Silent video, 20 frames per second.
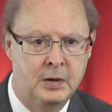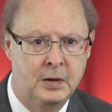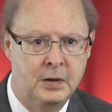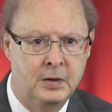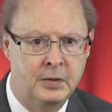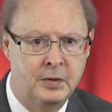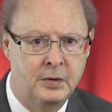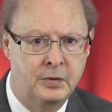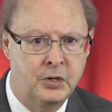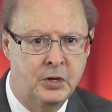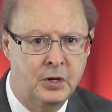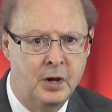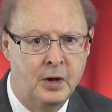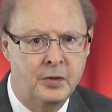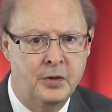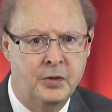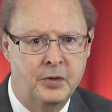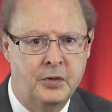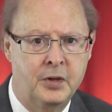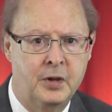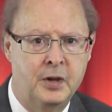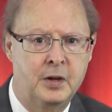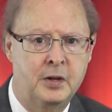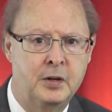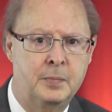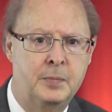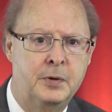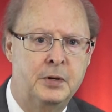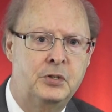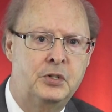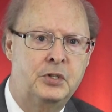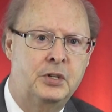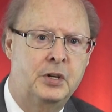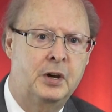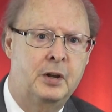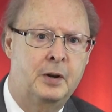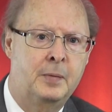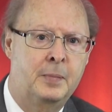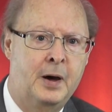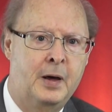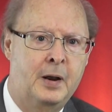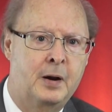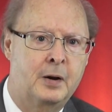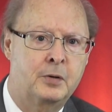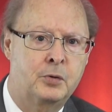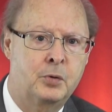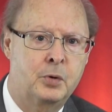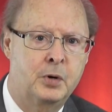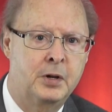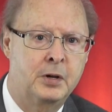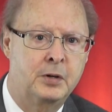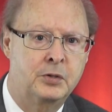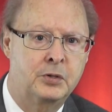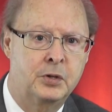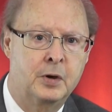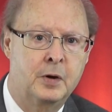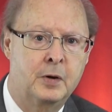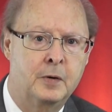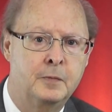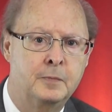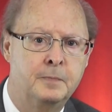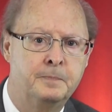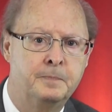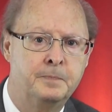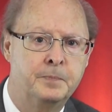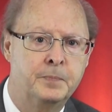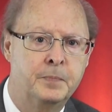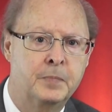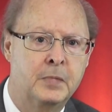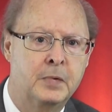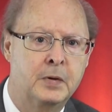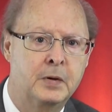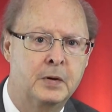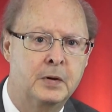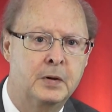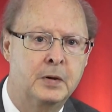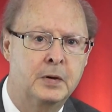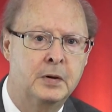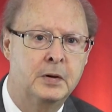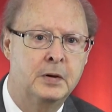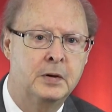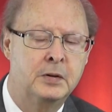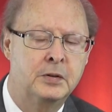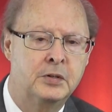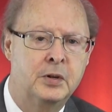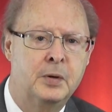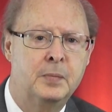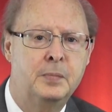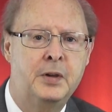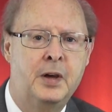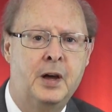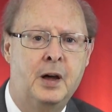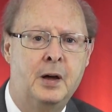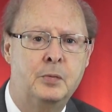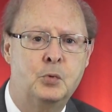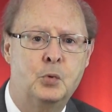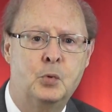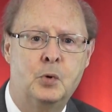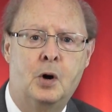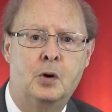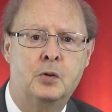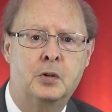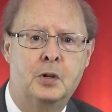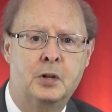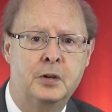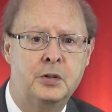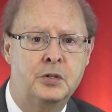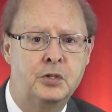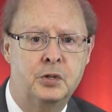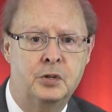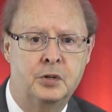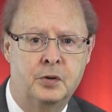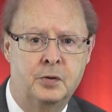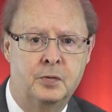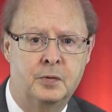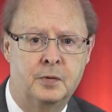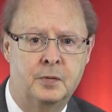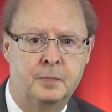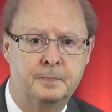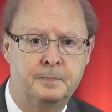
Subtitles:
There's another thing to be said about our critics, though. sometimes we ought to listen to them.